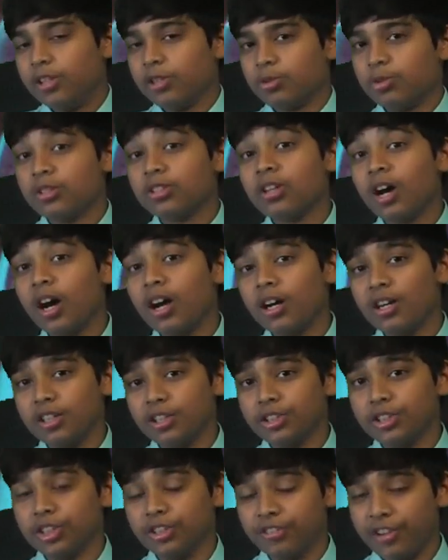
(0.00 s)
This was caught on a
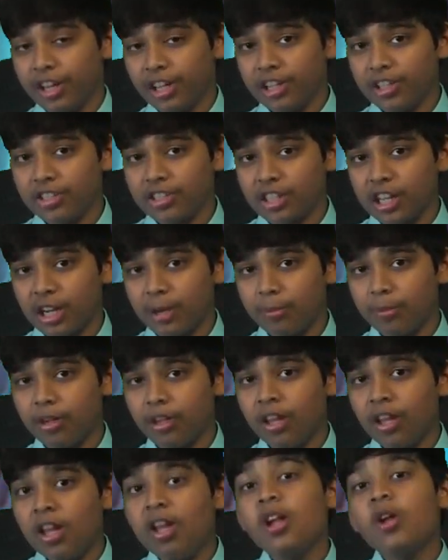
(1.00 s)
surveillance
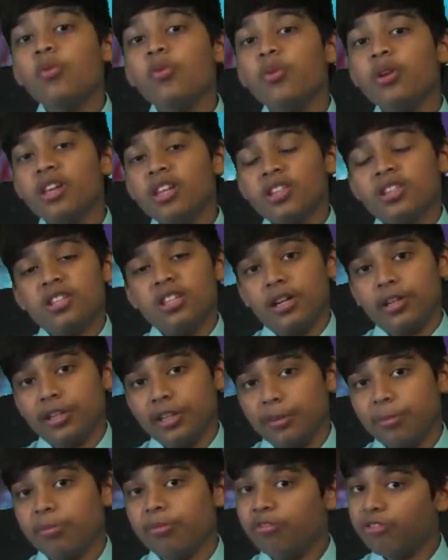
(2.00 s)
camera. We can see a
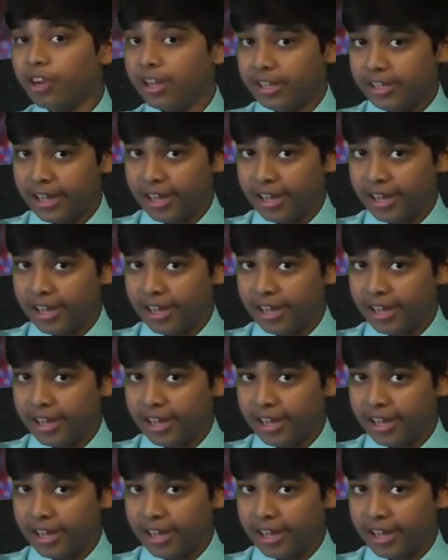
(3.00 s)
clip right